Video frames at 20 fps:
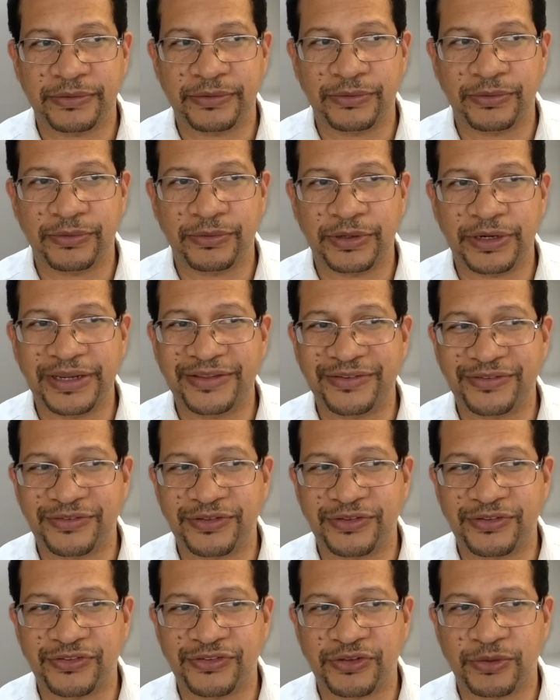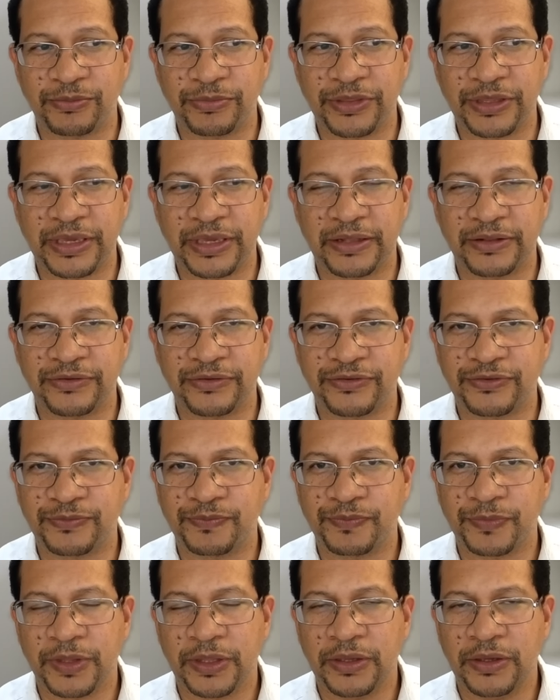or is this something else?
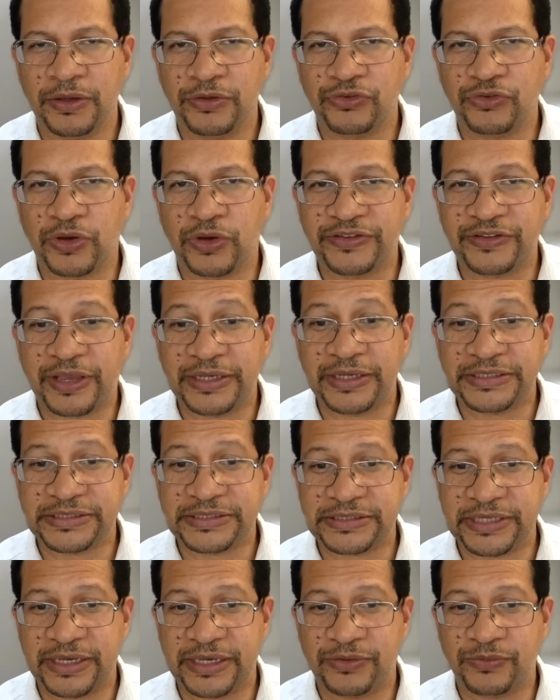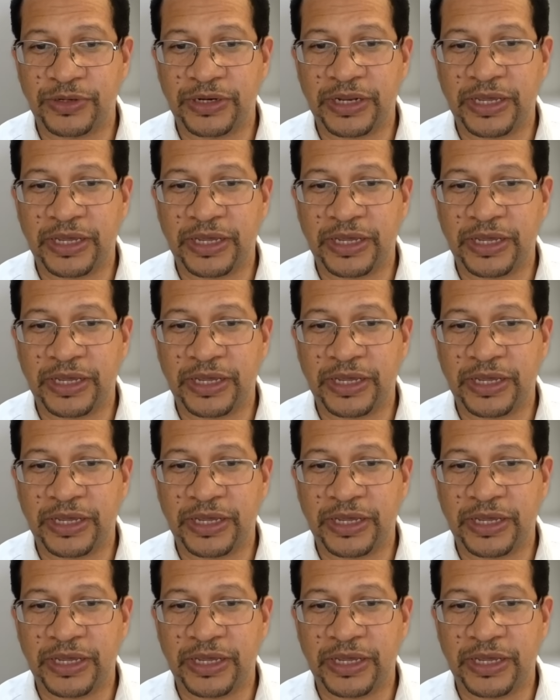So as I said, when